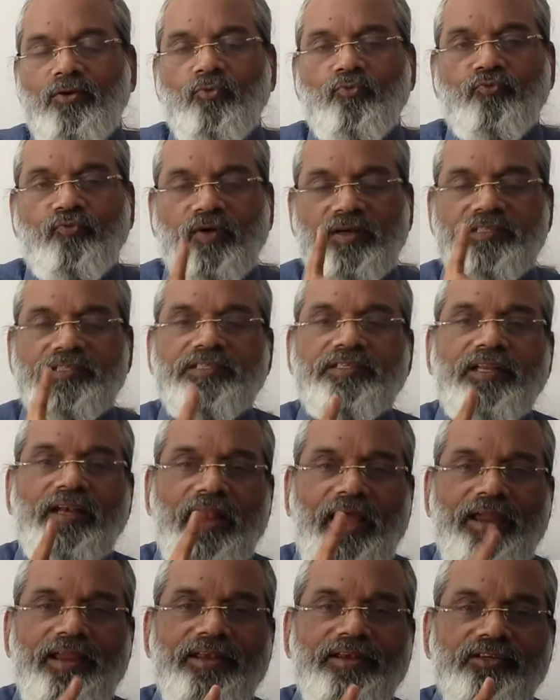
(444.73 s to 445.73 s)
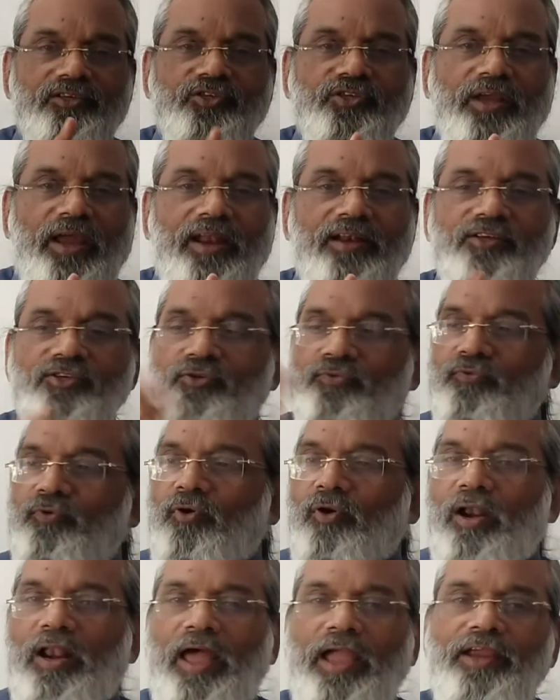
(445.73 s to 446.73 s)
First light stands
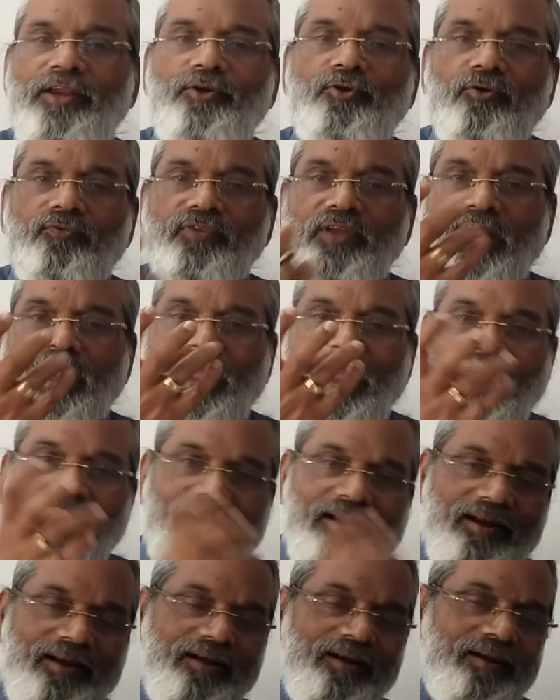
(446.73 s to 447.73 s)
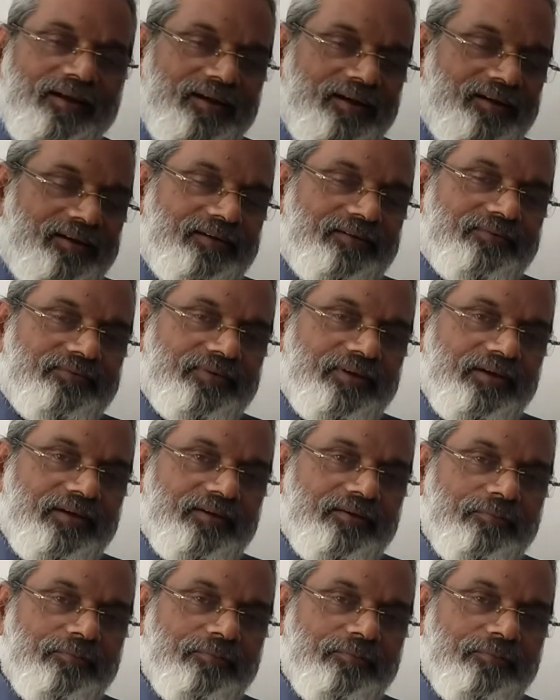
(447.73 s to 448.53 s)
for light of the candle.